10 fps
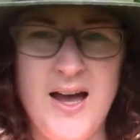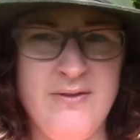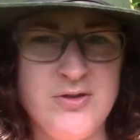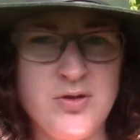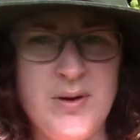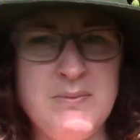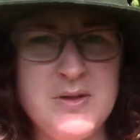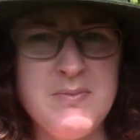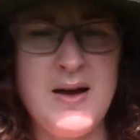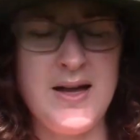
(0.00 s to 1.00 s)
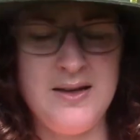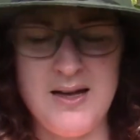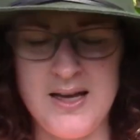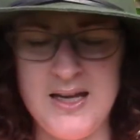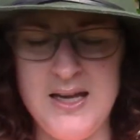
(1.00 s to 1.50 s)
I've trimmed mine.
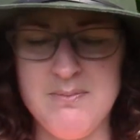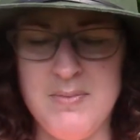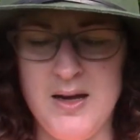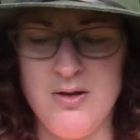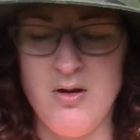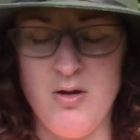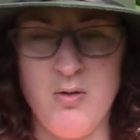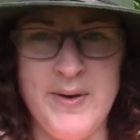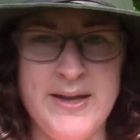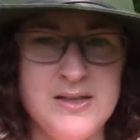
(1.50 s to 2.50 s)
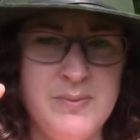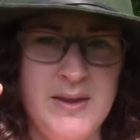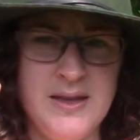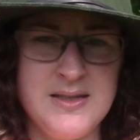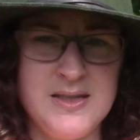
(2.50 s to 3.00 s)
I keep mine always
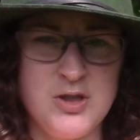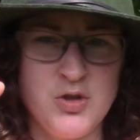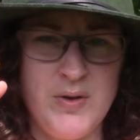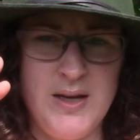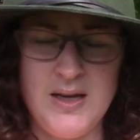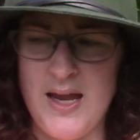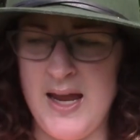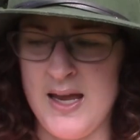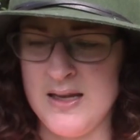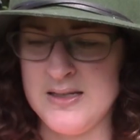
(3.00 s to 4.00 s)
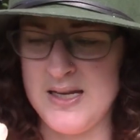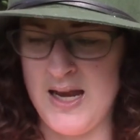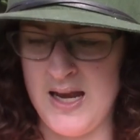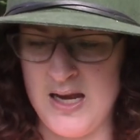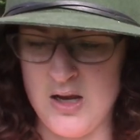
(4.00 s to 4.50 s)
with a citrine and
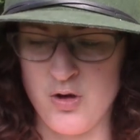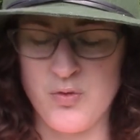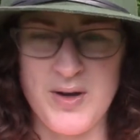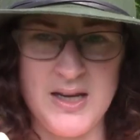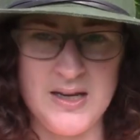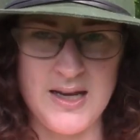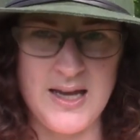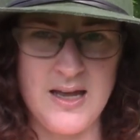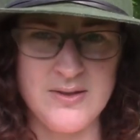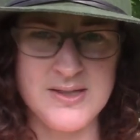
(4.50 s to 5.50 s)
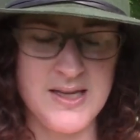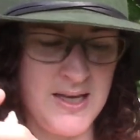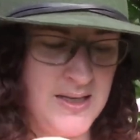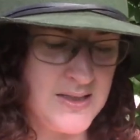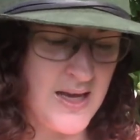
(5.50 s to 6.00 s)
a green
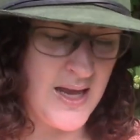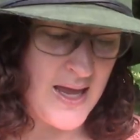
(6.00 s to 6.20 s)
calcite,